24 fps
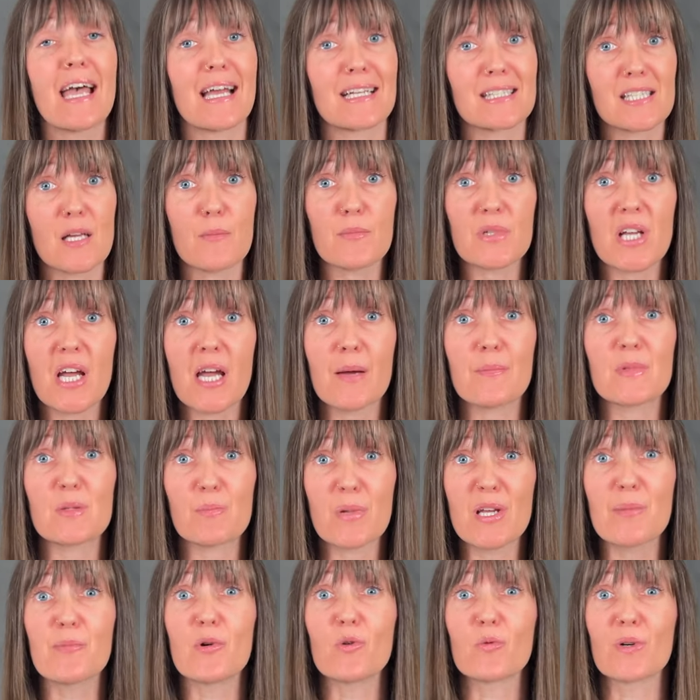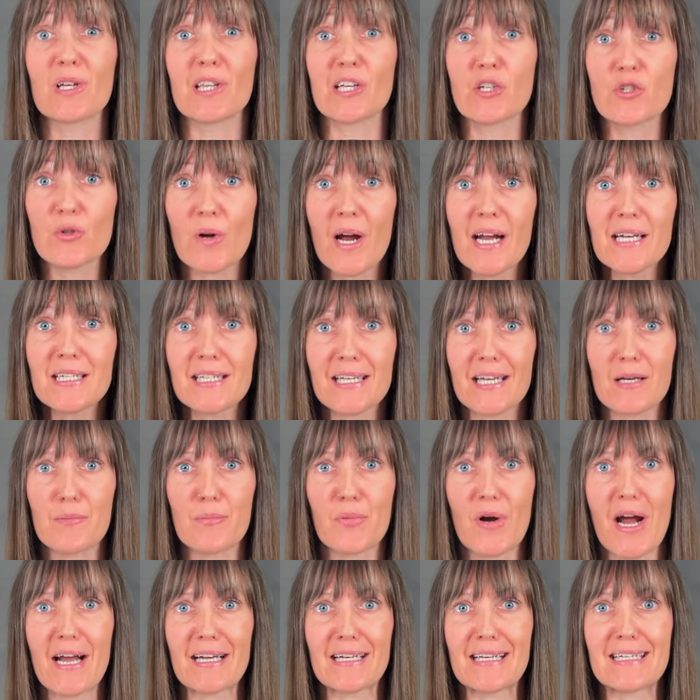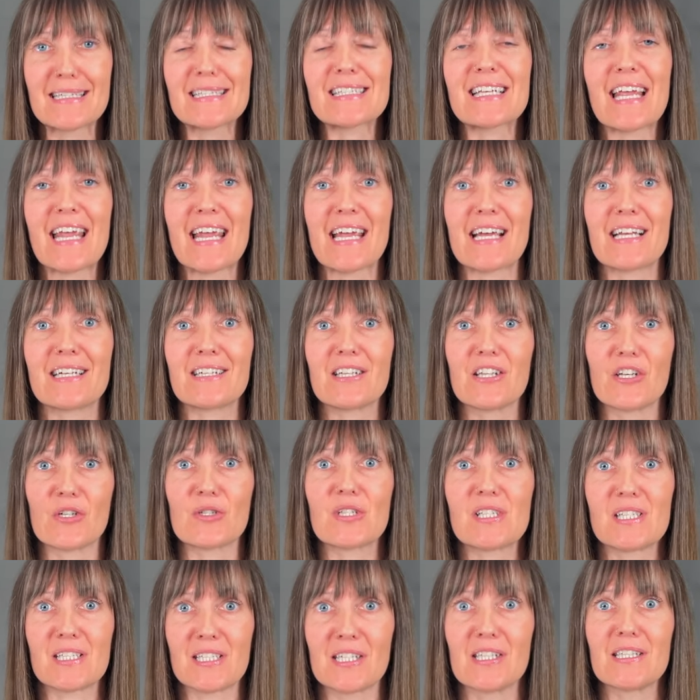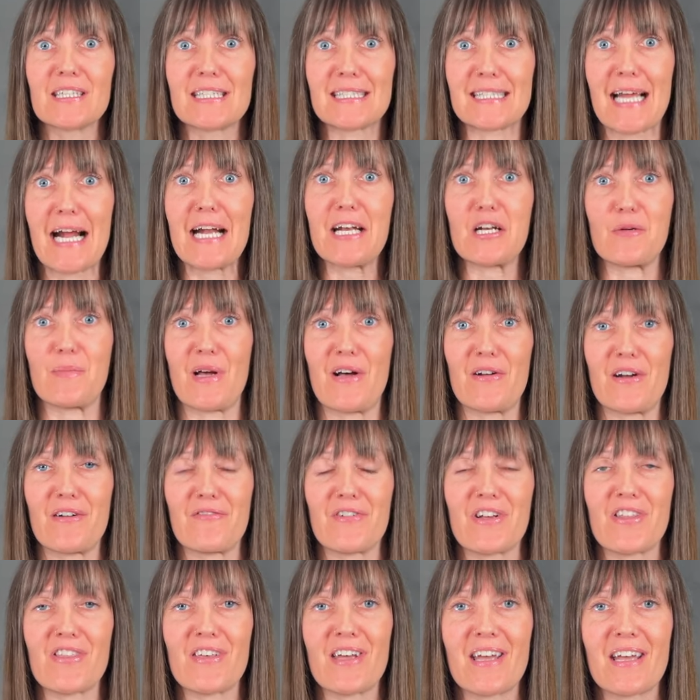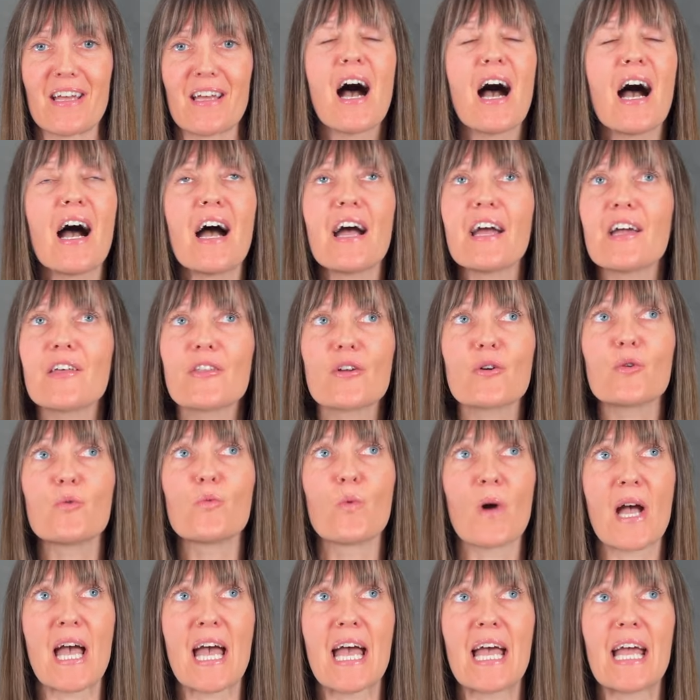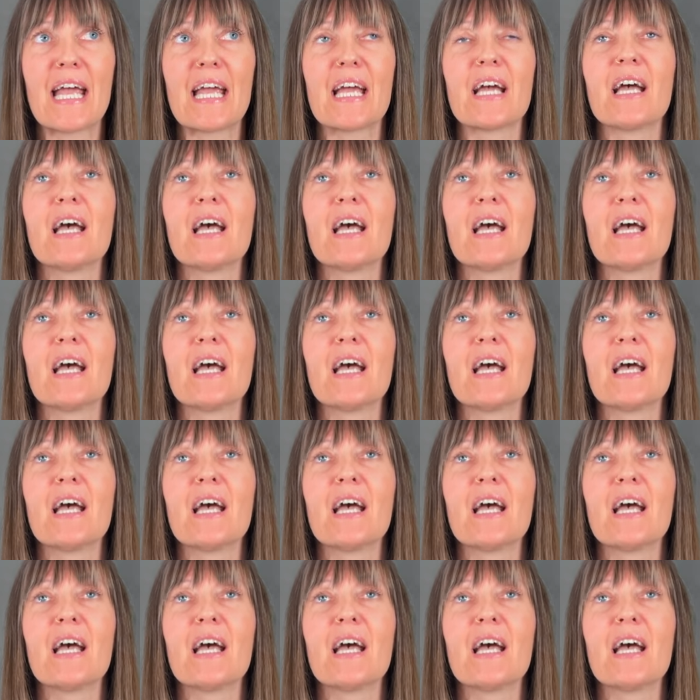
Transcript: And sometimes people really tried to get pregnant and they're still excited about everything. Either way,